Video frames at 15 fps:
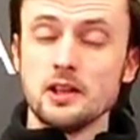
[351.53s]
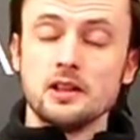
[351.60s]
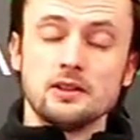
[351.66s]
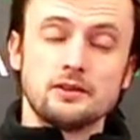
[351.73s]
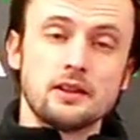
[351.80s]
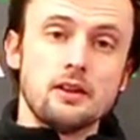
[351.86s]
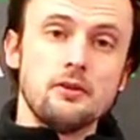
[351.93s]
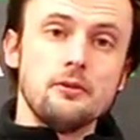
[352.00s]

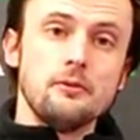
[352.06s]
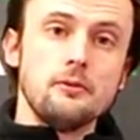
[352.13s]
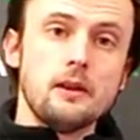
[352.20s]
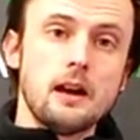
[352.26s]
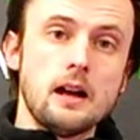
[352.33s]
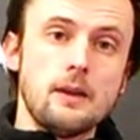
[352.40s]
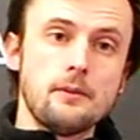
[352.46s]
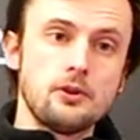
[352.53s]
So
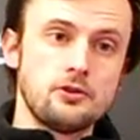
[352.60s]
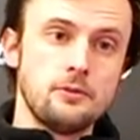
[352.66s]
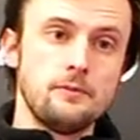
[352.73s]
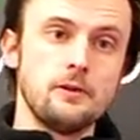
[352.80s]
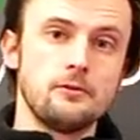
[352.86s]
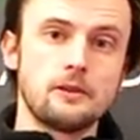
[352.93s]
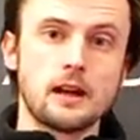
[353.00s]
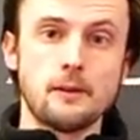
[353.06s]
as you
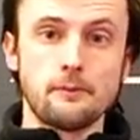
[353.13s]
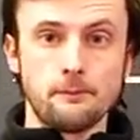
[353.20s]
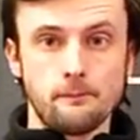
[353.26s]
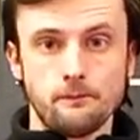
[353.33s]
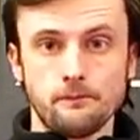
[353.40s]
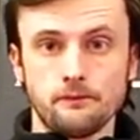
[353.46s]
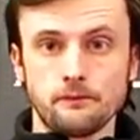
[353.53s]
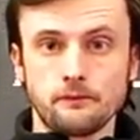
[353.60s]
build up